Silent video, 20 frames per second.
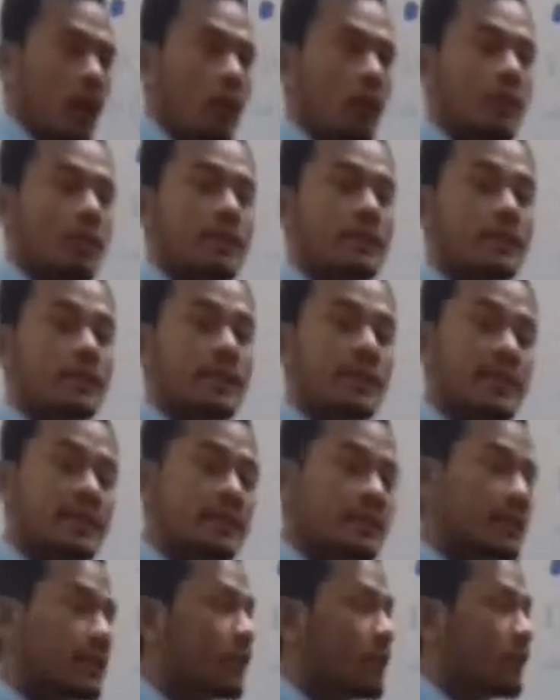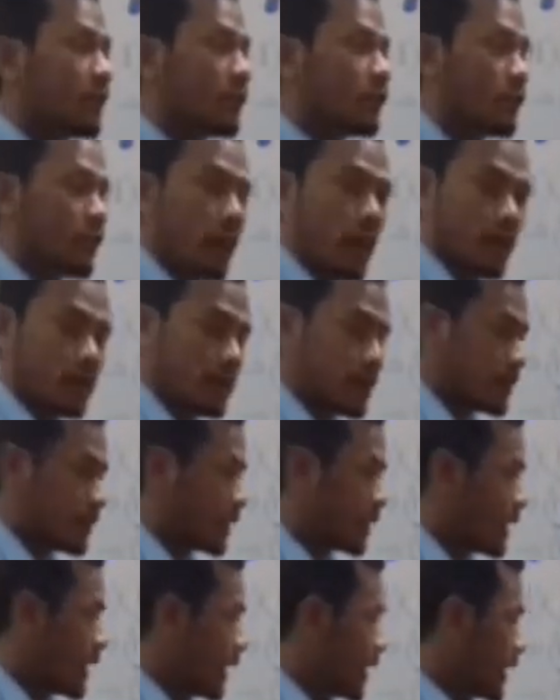How is his
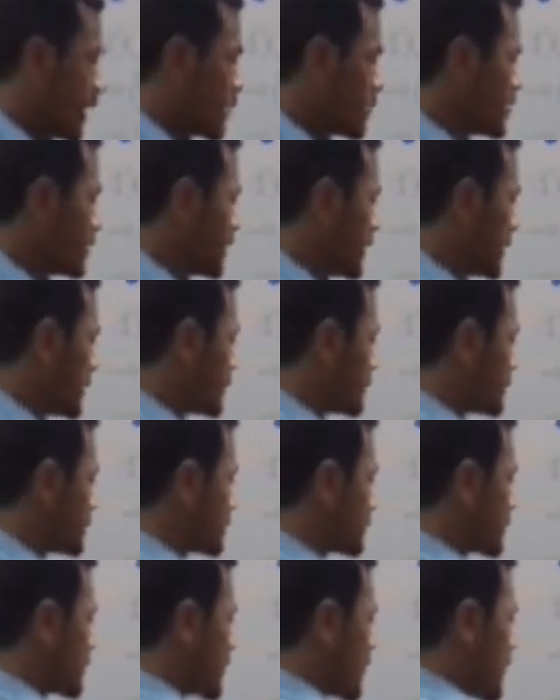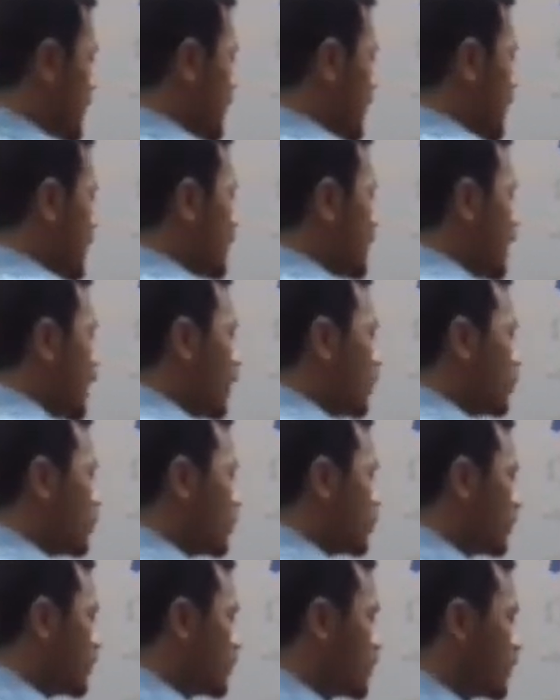father? Now see.
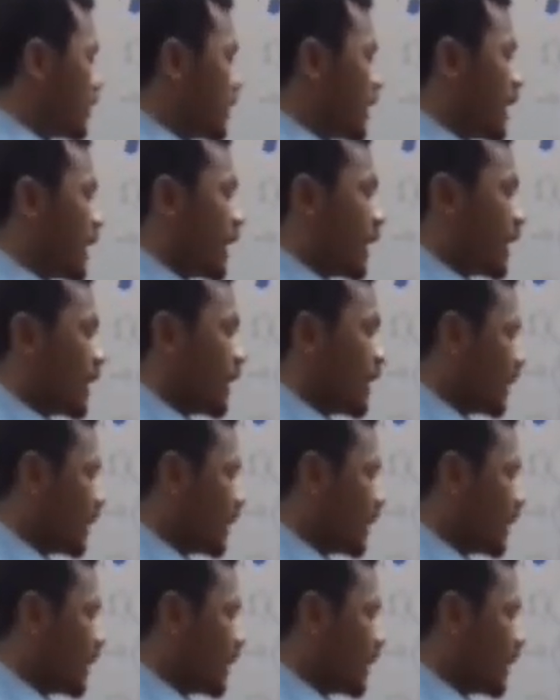Now